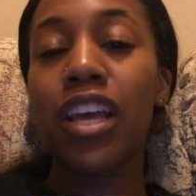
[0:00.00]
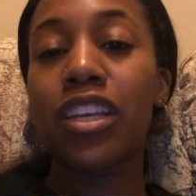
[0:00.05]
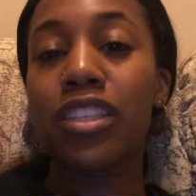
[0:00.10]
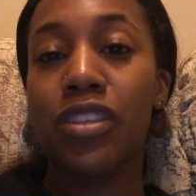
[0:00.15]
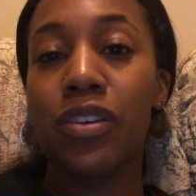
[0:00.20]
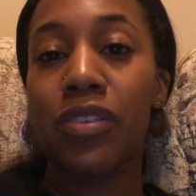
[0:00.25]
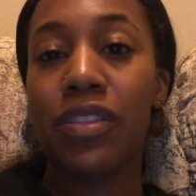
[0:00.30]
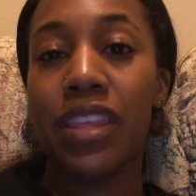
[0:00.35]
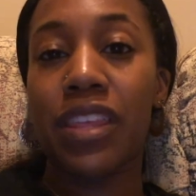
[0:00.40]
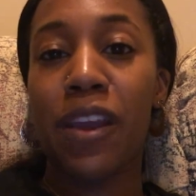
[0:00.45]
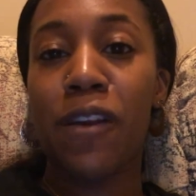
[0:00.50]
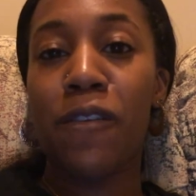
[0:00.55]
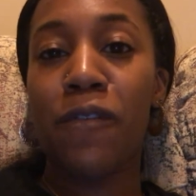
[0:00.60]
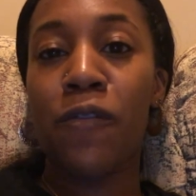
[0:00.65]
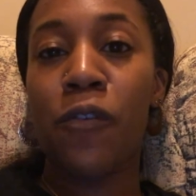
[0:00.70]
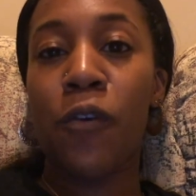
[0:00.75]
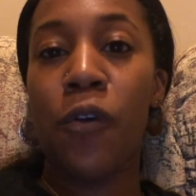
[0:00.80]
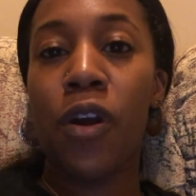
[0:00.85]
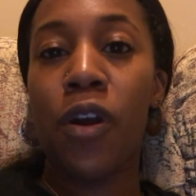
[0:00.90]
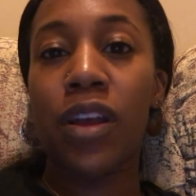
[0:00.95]
So,
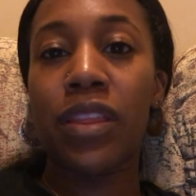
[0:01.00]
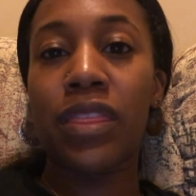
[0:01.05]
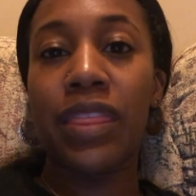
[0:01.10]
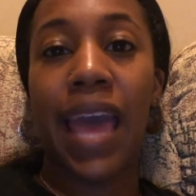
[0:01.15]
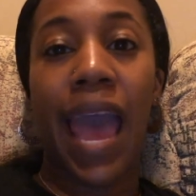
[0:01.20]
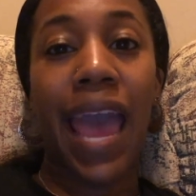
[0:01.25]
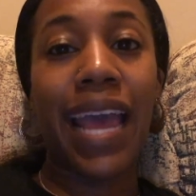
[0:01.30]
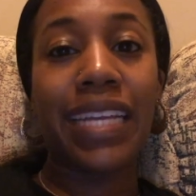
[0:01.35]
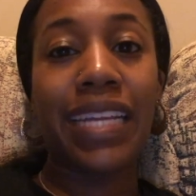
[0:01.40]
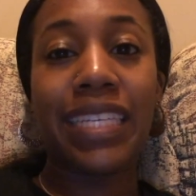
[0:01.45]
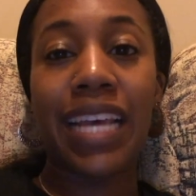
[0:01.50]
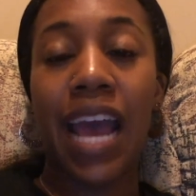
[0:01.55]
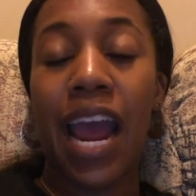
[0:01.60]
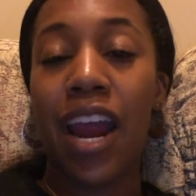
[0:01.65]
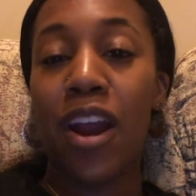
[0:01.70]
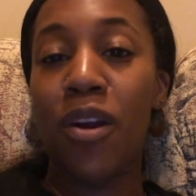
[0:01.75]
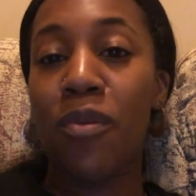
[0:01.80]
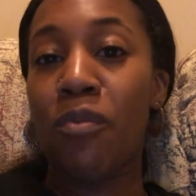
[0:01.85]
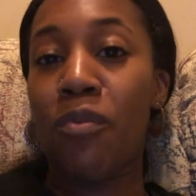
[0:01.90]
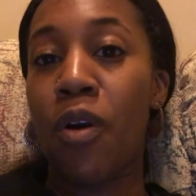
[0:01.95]
therefore, that
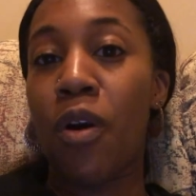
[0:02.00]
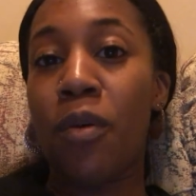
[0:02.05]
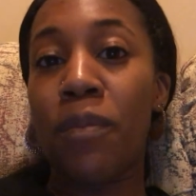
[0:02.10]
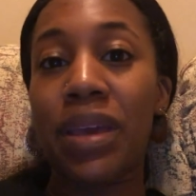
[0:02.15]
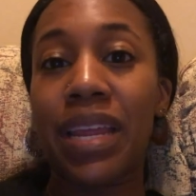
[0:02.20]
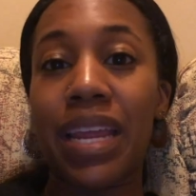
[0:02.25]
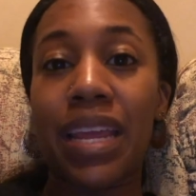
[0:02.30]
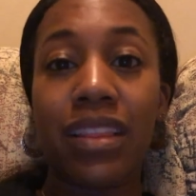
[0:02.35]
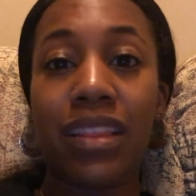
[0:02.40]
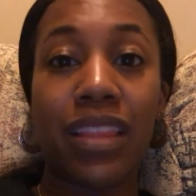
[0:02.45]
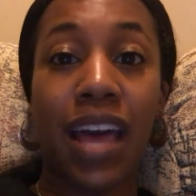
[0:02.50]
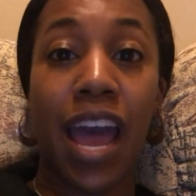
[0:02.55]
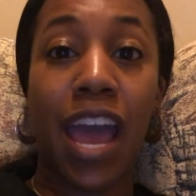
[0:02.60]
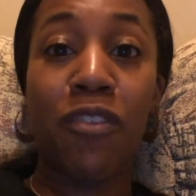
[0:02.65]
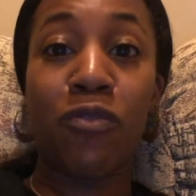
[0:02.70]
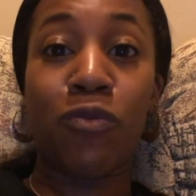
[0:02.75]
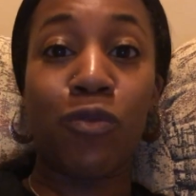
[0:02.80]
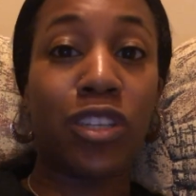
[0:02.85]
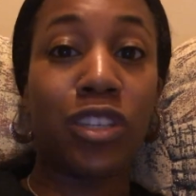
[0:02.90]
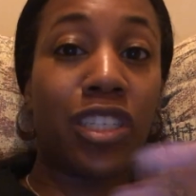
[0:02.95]
entire moment in
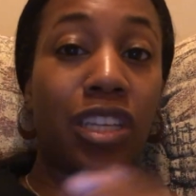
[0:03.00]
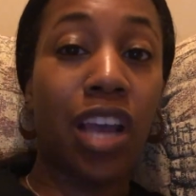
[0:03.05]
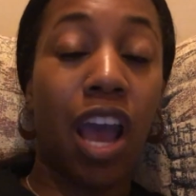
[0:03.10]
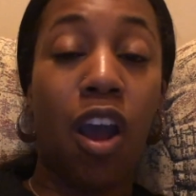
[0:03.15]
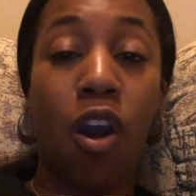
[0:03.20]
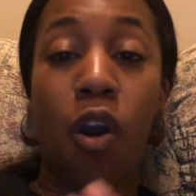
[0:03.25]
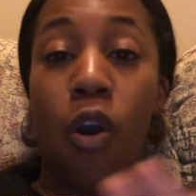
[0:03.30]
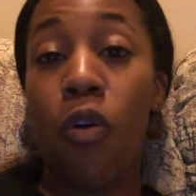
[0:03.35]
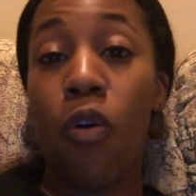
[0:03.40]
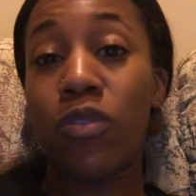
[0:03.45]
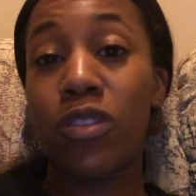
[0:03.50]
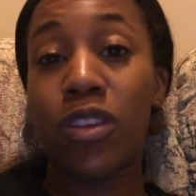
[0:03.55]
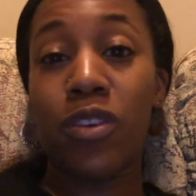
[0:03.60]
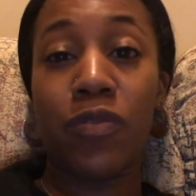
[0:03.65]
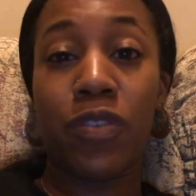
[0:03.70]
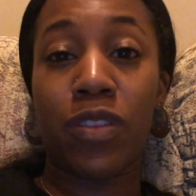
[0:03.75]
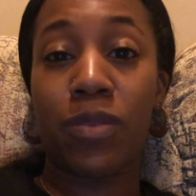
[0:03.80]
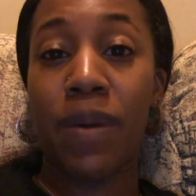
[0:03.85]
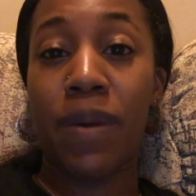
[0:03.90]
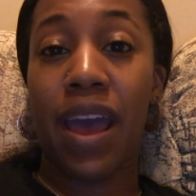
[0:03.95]
life was shot only
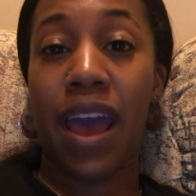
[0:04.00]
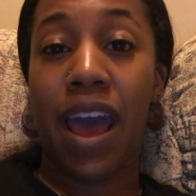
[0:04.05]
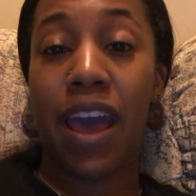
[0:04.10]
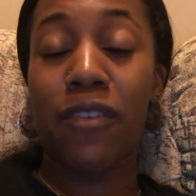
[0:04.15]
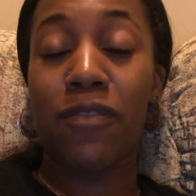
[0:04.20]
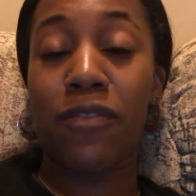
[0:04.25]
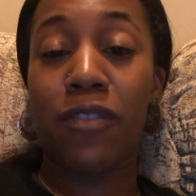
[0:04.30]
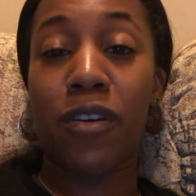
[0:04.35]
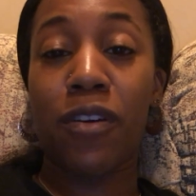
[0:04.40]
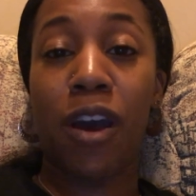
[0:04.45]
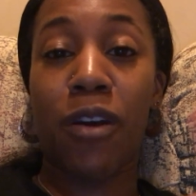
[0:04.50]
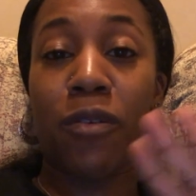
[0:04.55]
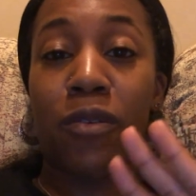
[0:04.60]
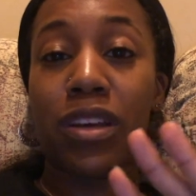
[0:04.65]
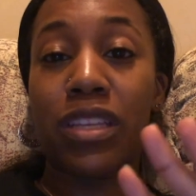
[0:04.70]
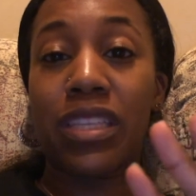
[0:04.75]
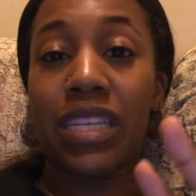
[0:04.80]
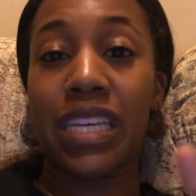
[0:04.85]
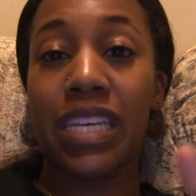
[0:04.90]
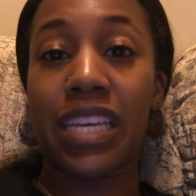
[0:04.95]
with my iPhone. I
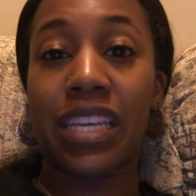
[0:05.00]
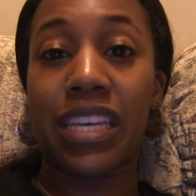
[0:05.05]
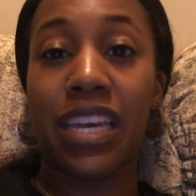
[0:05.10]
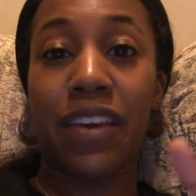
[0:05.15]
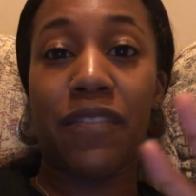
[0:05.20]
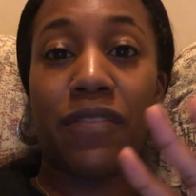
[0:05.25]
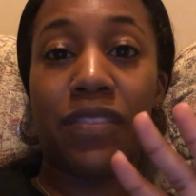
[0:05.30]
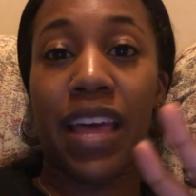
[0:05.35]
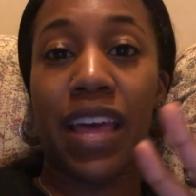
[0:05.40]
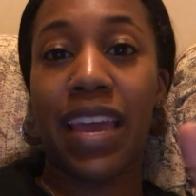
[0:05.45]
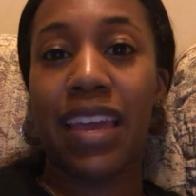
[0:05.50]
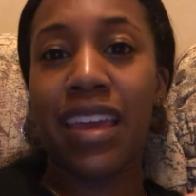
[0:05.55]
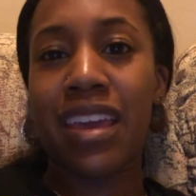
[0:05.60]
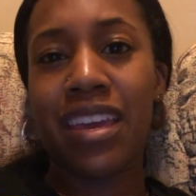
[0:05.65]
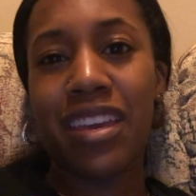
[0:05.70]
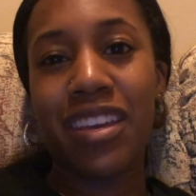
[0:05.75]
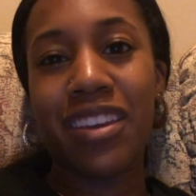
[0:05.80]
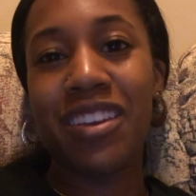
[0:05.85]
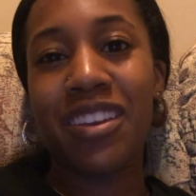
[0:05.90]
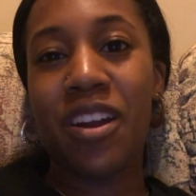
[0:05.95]
wanted to give,
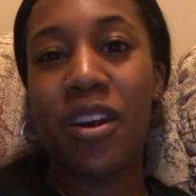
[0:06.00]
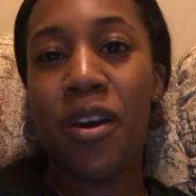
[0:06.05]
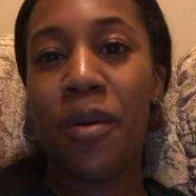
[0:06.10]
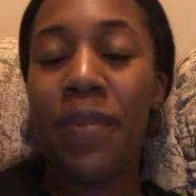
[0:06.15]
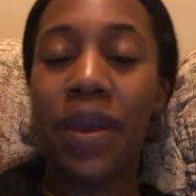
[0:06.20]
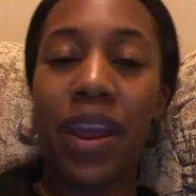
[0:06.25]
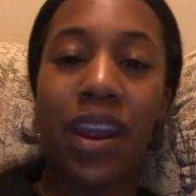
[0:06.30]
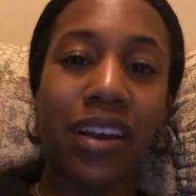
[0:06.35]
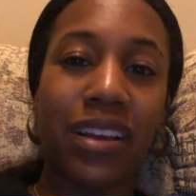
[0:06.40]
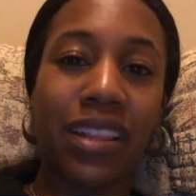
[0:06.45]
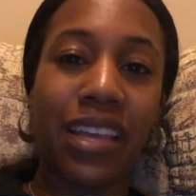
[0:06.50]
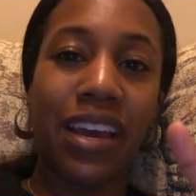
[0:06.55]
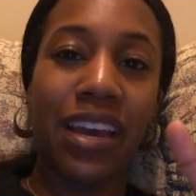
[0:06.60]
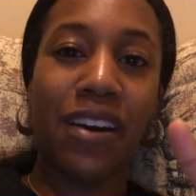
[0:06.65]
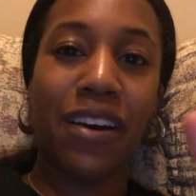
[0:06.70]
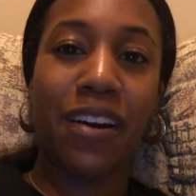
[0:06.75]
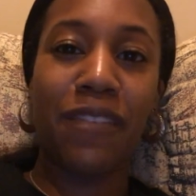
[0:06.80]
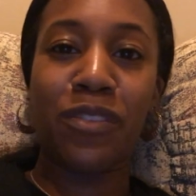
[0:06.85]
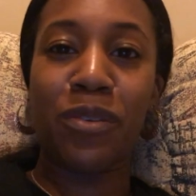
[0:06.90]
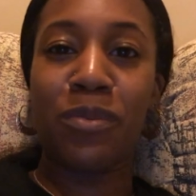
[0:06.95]
like, you know, a
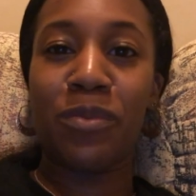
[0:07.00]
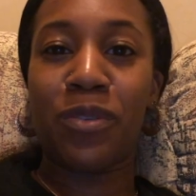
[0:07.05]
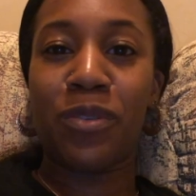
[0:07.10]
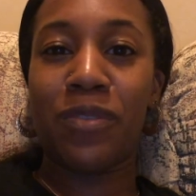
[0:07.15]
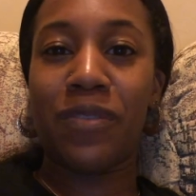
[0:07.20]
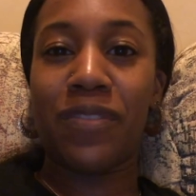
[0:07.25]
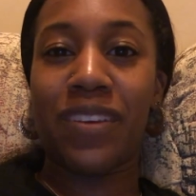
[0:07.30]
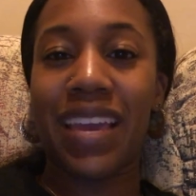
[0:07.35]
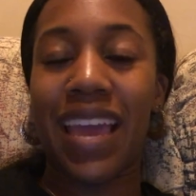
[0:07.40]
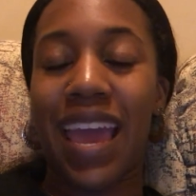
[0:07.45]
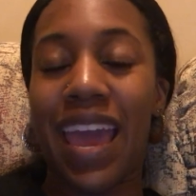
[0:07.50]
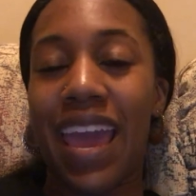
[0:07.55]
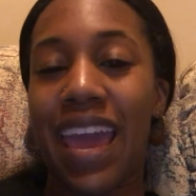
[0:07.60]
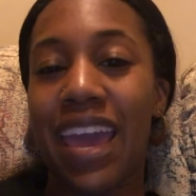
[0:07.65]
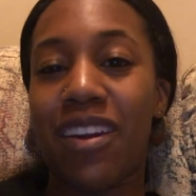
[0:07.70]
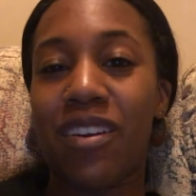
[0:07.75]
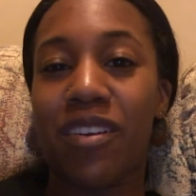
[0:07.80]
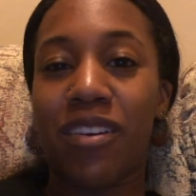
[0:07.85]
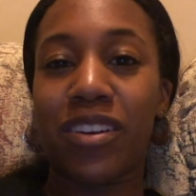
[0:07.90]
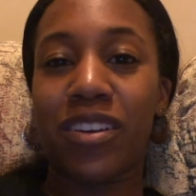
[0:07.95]
parallel of the movie
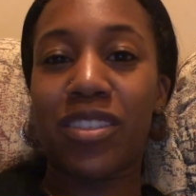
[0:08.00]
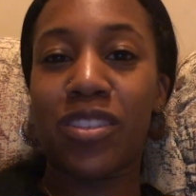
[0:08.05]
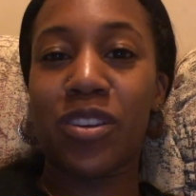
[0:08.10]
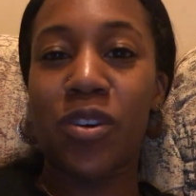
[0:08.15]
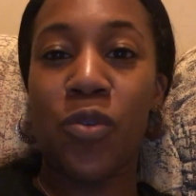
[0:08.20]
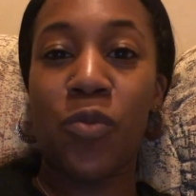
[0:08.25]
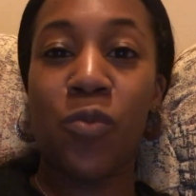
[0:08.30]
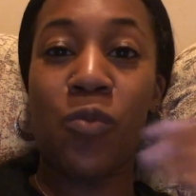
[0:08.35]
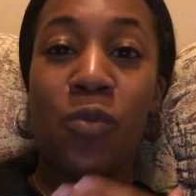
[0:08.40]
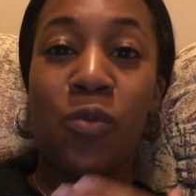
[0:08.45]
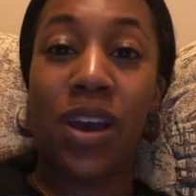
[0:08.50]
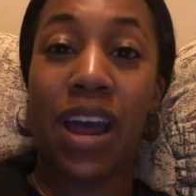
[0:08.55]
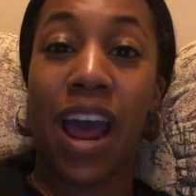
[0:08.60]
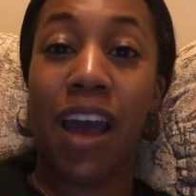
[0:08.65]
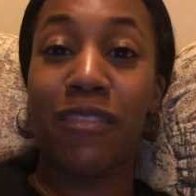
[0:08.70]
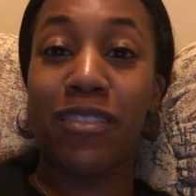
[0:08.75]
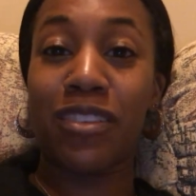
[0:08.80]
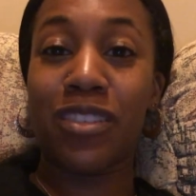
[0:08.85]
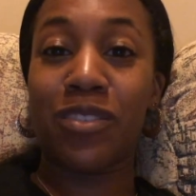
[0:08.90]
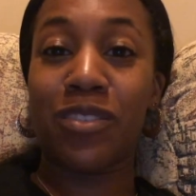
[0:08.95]
and also what
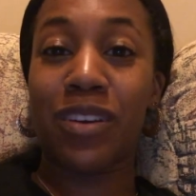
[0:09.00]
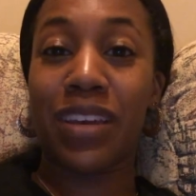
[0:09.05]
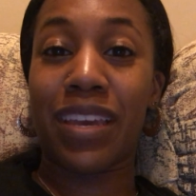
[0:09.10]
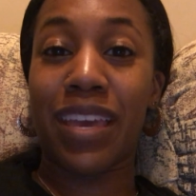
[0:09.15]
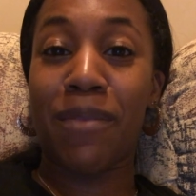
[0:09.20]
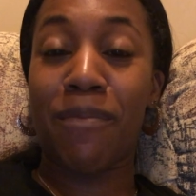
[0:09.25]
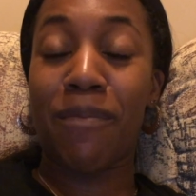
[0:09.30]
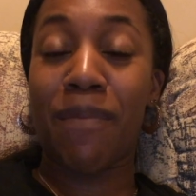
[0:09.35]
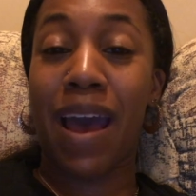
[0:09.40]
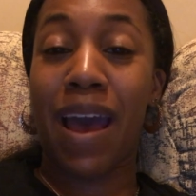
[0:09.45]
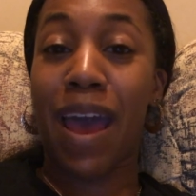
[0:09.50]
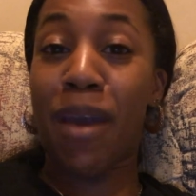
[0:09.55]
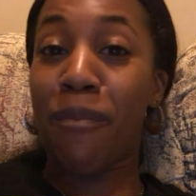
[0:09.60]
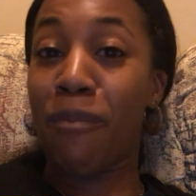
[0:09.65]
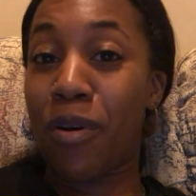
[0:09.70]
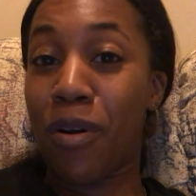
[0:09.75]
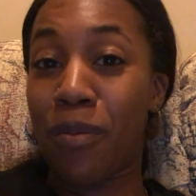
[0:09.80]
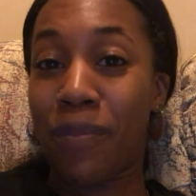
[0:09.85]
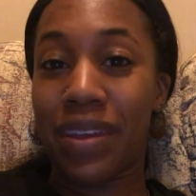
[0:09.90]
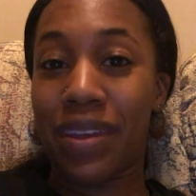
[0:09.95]
I was doing in my
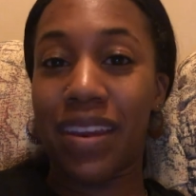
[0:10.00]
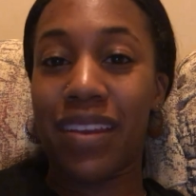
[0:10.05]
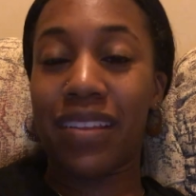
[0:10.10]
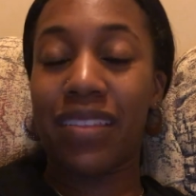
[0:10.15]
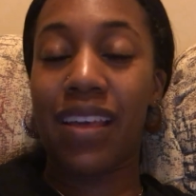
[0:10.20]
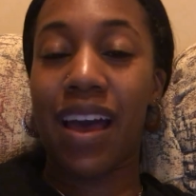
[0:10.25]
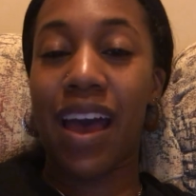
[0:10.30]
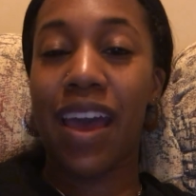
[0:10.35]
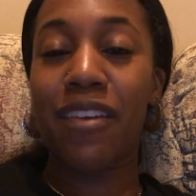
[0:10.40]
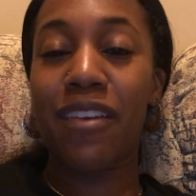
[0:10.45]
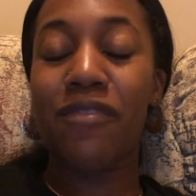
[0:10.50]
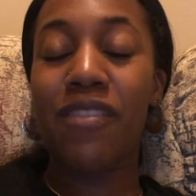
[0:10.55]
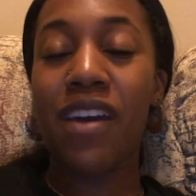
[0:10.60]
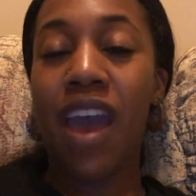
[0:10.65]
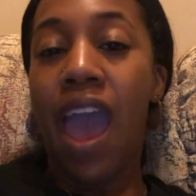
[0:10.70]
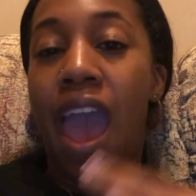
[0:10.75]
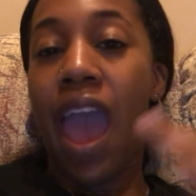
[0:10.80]
moment in life.